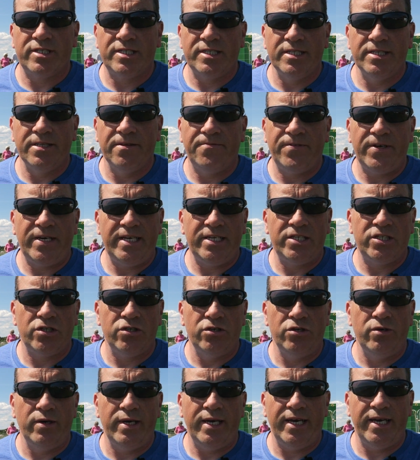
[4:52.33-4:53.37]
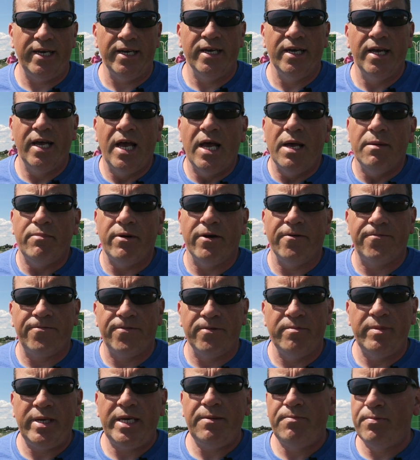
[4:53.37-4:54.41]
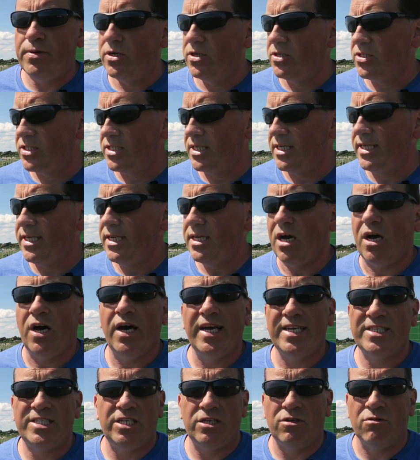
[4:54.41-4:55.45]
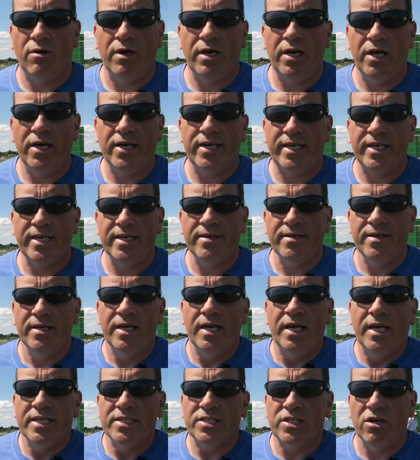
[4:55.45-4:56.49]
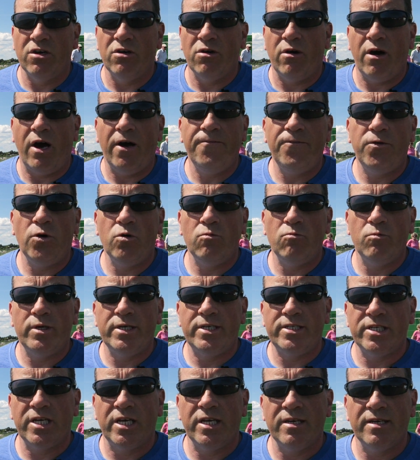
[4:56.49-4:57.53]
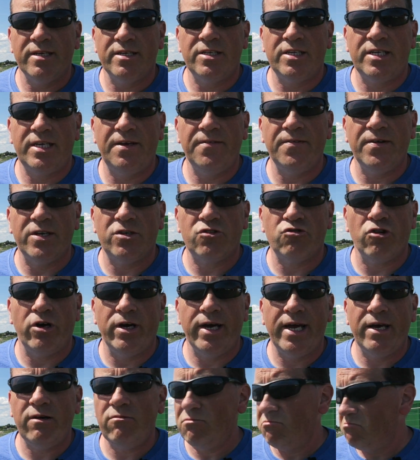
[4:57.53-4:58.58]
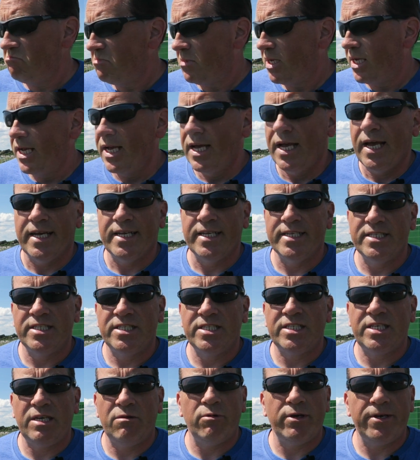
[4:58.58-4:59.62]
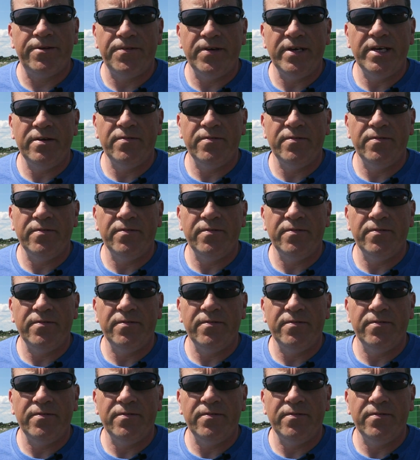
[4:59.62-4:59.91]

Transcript: in the V2 here, but for me personally, I actually quite like it. So I thought we'd give it a try out and see what you think of